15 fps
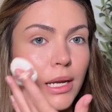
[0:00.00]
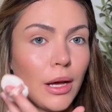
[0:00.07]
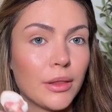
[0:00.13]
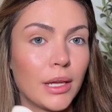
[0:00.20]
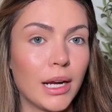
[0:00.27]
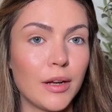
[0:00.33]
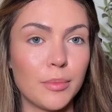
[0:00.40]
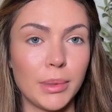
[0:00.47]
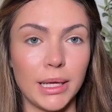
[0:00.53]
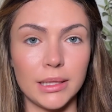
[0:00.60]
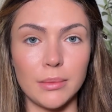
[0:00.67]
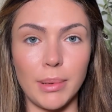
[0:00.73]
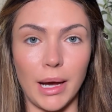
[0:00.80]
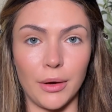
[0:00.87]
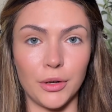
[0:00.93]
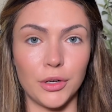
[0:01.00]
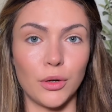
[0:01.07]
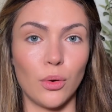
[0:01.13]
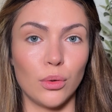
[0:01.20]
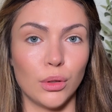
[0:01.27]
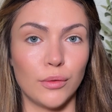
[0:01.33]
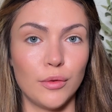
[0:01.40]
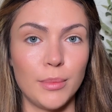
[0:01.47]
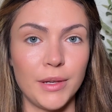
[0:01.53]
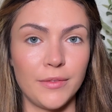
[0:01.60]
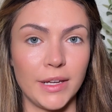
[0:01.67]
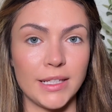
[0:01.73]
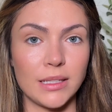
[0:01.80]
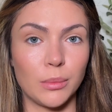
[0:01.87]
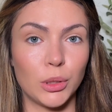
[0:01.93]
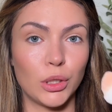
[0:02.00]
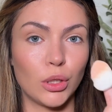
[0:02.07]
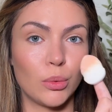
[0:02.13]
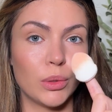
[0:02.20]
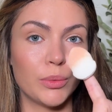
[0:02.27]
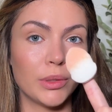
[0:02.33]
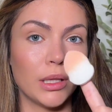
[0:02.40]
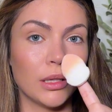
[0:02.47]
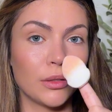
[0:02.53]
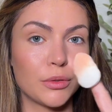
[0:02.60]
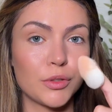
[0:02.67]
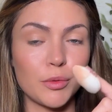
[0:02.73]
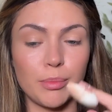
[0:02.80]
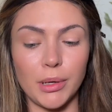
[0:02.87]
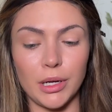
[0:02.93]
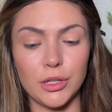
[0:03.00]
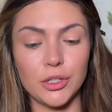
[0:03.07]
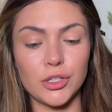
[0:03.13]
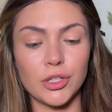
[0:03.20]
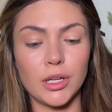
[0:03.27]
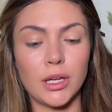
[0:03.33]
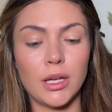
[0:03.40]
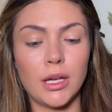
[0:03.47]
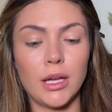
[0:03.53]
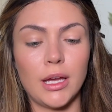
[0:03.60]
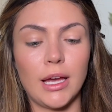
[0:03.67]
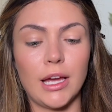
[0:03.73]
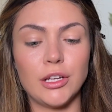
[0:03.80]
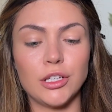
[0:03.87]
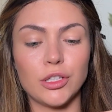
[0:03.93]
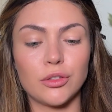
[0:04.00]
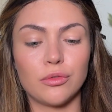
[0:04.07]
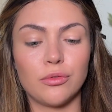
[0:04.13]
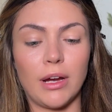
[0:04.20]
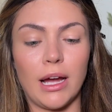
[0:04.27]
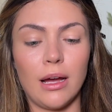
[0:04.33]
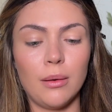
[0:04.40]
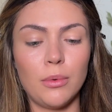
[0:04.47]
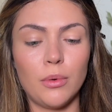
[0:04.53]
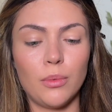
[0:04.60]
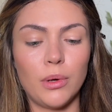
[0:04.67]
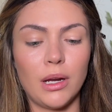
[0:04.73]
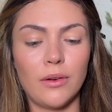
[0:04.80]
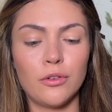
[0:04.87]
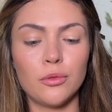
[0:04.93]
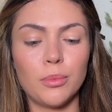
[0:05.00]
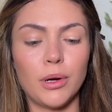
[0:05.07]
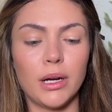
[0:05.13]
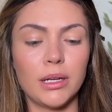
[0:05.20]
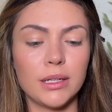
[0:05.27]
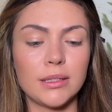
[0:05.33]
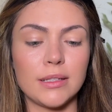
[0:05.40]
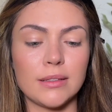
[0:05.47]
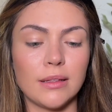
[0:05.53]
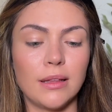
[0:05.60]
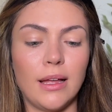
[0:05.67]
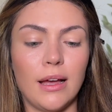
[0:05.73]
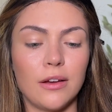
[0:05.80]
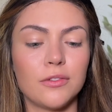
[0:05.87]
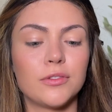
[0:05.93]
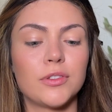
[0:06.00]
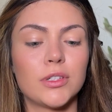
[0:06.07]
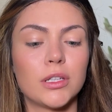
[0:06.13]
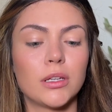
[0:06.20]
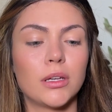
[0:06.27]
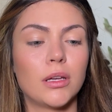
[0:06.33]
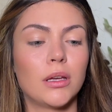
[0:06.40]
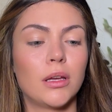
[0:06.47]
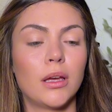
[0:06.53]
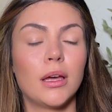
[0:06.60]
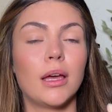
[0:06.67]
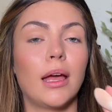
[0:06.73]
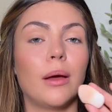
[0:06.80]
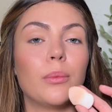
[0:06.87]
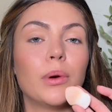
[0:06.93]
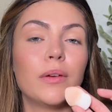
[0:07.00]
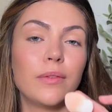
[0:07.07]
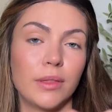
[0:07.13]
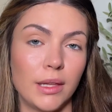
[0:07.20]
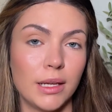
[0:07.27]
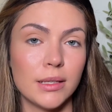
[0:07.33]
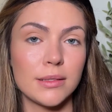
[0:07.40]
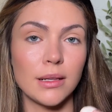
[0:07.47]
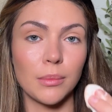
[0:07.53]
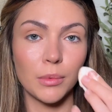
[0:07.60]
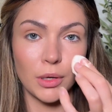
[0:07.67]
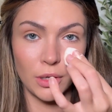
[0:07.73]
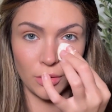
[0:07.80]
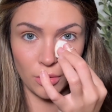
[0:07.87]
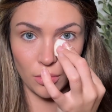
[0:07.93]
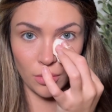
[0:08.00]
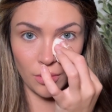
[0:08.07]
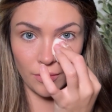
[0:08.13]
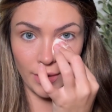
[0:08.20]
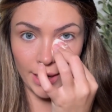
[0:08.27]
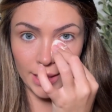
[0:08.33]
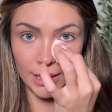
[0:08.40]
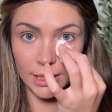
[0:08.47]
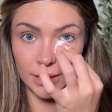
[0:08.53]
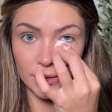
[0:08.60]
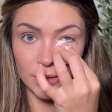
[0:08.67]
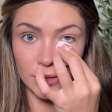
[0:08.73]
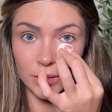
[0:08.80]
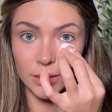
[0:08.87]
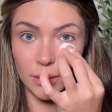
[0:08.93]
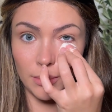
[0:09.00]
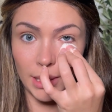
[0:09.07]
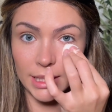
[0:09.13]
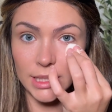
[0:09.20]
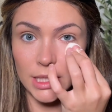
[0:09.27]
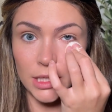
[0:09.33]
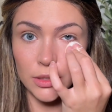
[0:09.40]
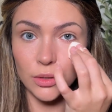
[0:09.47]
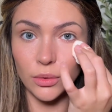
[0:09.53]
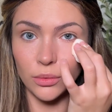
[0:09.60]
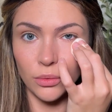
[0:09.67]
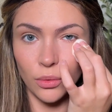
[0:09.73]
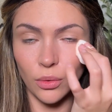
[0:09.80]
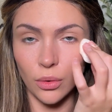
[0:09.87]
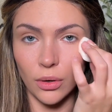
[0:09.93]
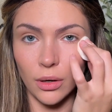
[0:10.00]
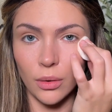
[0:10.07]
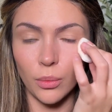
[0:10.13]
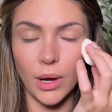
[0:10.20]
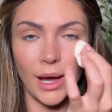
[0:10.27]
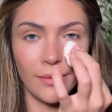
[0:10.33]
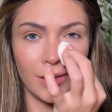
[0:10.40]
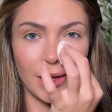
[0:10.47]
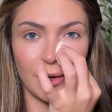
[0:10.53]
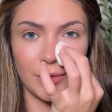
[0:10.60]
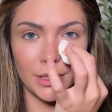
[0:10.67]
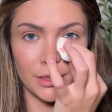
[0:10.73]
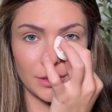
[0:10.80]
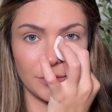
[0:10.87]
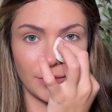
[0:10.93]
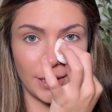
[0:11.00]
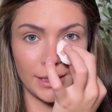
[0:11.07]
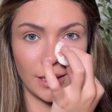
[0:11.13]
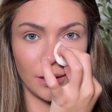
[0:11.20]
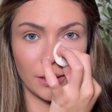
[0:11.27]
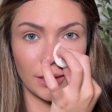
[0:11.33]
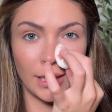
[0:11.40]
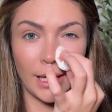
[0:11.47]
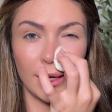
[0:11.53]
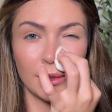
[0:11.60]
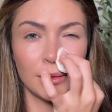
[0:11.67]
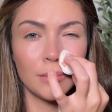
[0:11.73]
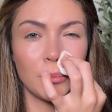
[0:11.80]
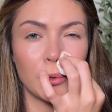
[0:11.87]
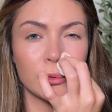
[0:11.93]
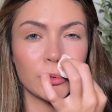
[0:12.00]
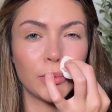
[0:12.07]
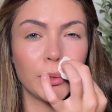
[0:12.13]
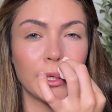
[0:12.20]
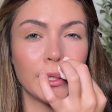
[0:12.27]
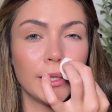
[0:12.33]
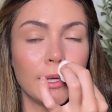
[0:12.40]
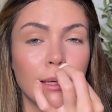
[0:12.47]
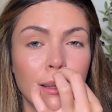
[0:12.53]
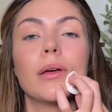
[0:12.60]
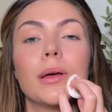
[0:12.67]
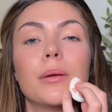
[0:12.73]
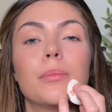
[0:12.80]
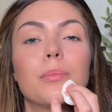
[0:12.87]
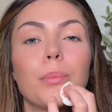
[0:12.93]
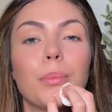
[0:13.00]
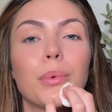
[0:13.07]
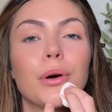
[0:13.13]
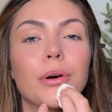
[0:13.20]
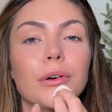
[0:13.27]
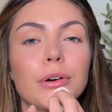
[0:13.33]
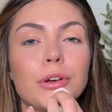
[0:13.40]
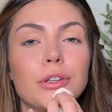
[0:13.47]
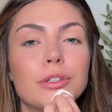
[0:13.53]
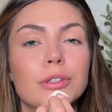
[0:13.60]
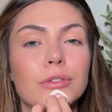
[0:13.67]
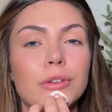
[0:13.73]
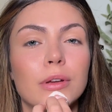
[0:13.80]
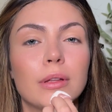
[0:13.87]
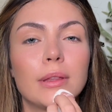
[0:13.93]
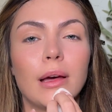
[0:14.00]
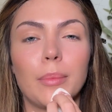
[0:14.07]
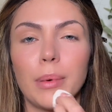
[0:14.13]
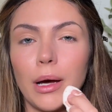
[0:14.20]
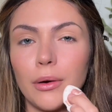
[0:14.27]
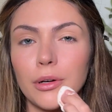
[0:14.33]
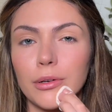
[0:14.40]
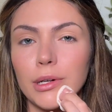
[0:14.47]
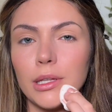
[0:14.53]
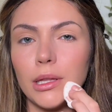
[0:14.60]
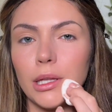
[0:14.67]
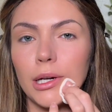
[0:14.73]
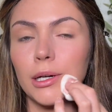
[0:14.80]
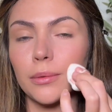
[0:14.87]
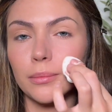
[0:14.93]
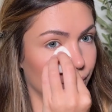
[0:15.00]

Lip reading: that I applied the powder all over my face, I'm going to go in with a little sponge and just grab whatever product is left. And with this, I'm gonna go right into my T-zone or whatever areas you find that get the most oily and push that powder in there.